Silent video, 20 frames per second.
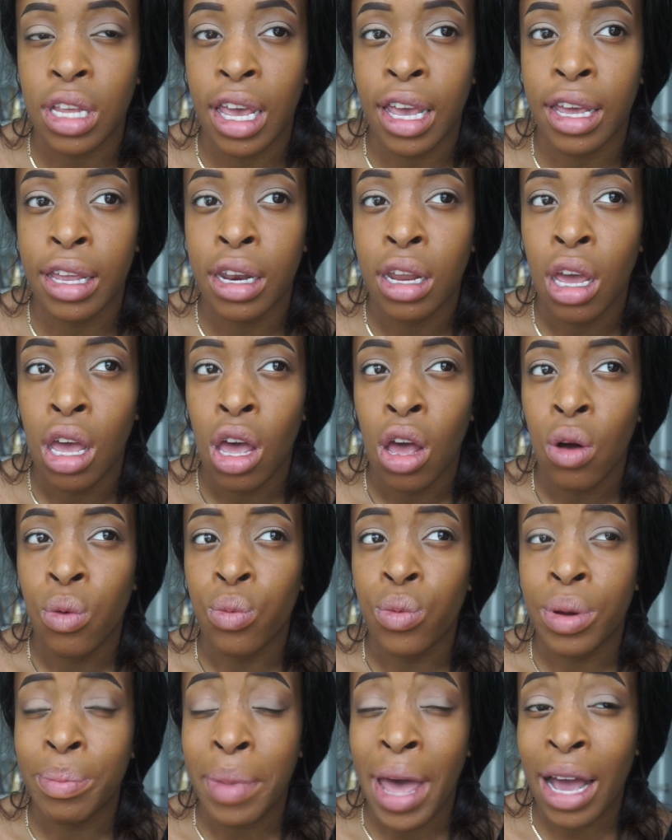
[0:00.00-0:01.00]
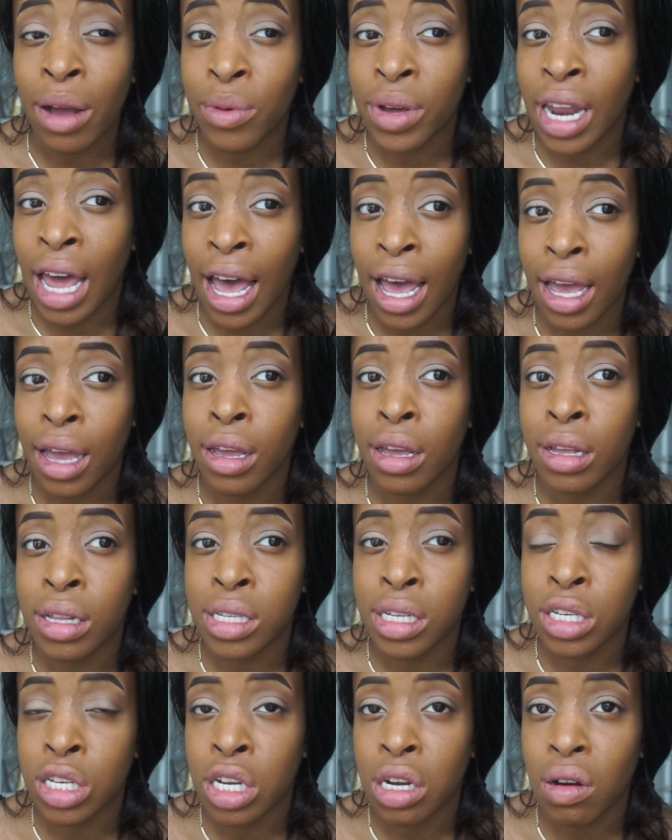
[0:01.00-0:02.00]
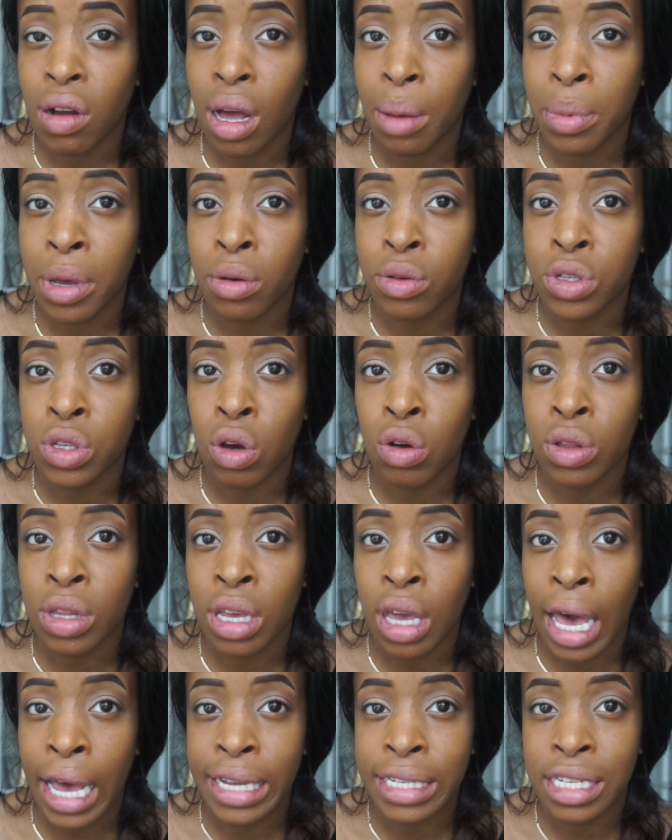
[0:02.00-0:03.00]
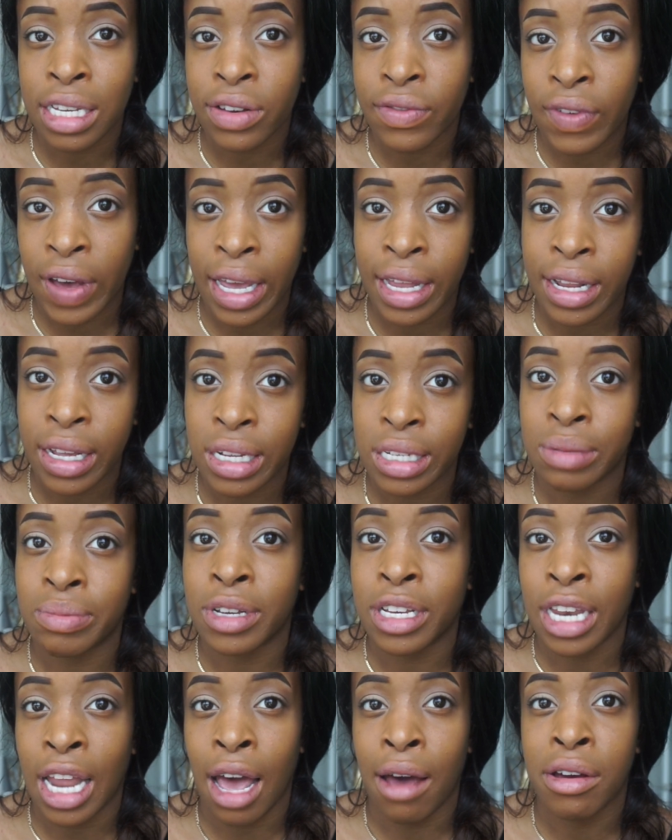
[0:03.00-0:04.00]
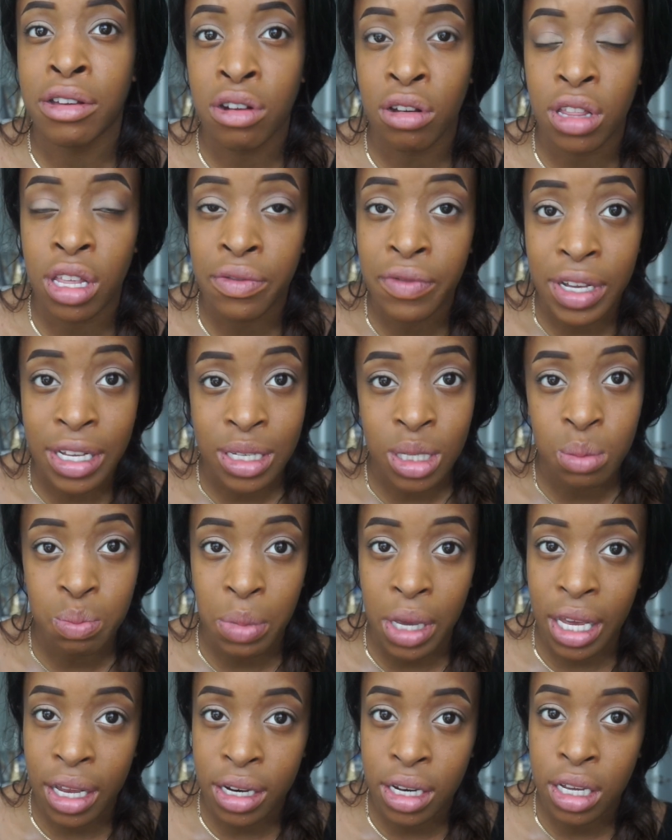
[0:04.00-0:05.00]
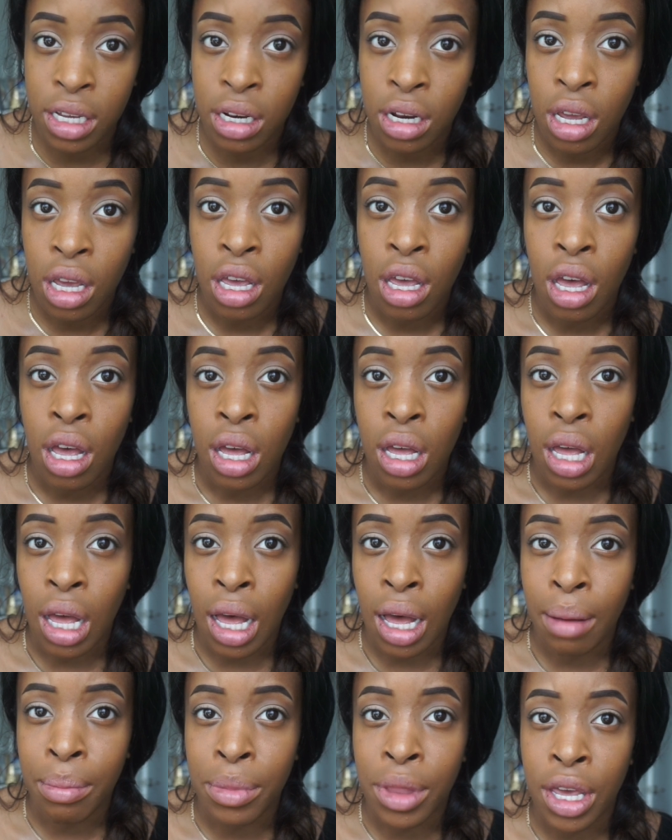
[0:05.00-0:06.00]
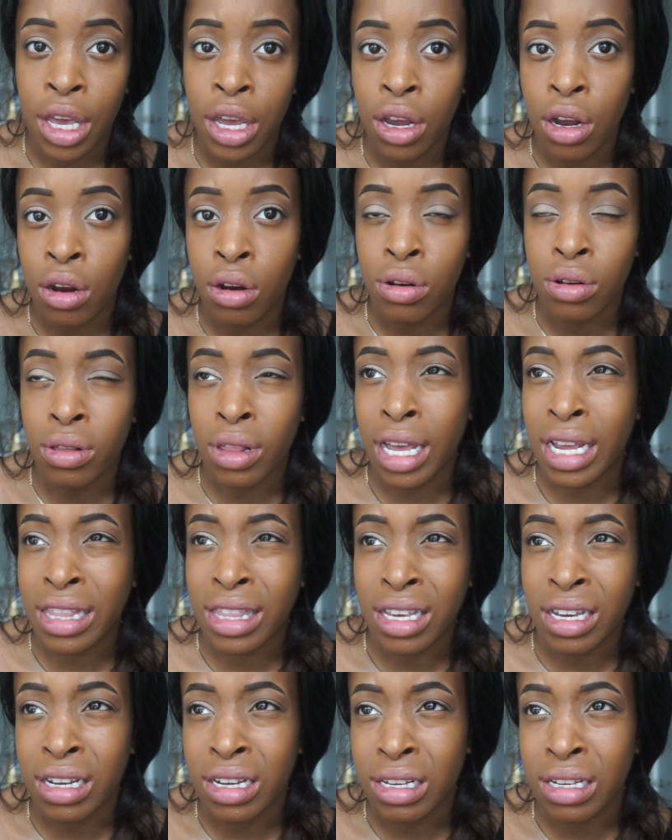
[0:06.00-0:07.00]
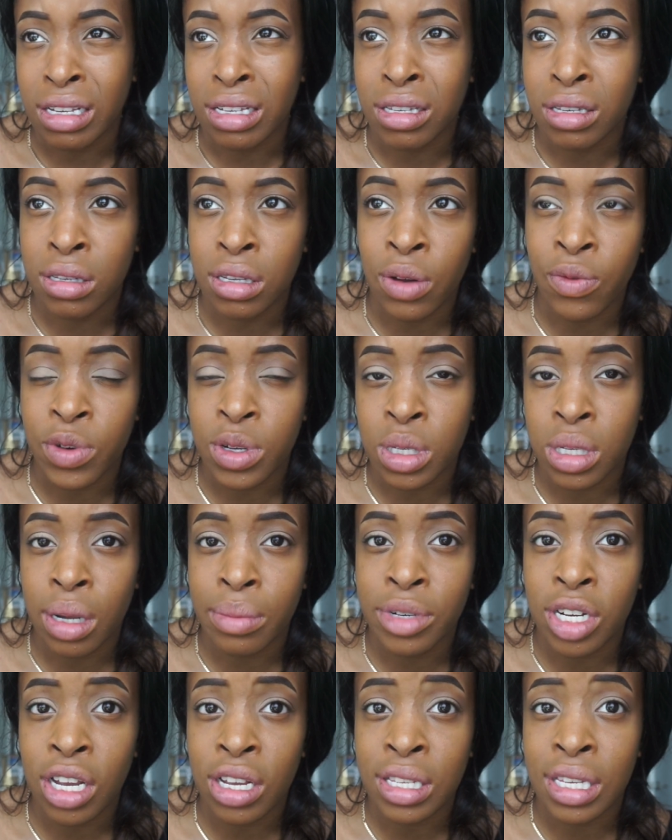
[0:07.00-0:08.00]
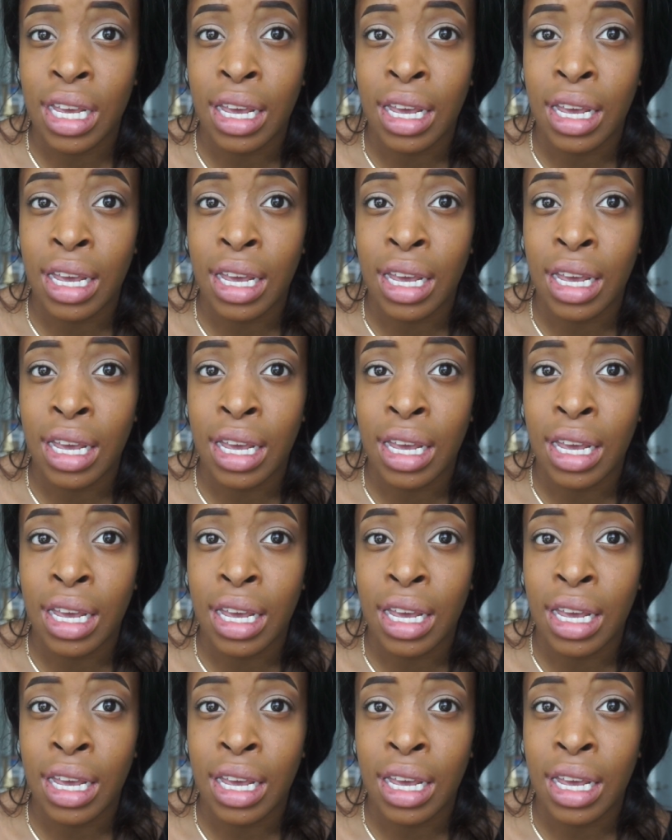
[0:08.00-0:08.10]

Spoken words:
And back when I did Year Up, it was only IT and finance. But now I know they've expanded their the different subjects.